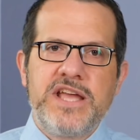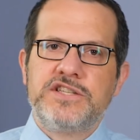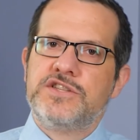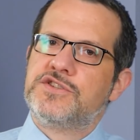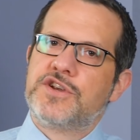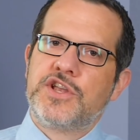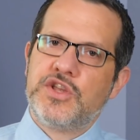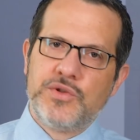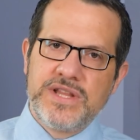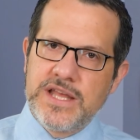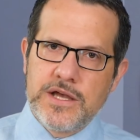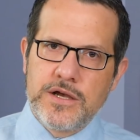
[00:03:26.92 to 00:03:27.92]
patients are
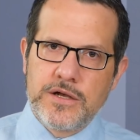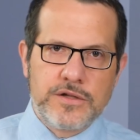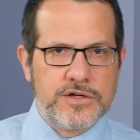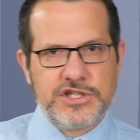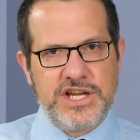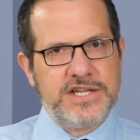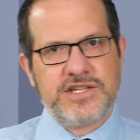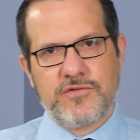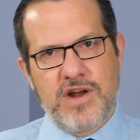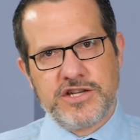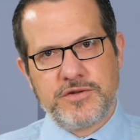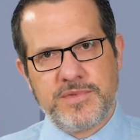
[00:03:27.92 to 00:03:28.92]
acutely ill or changing
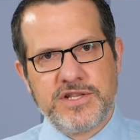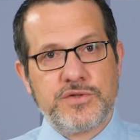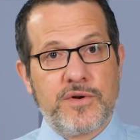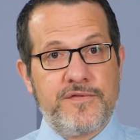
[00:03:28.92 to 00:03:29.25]
regimens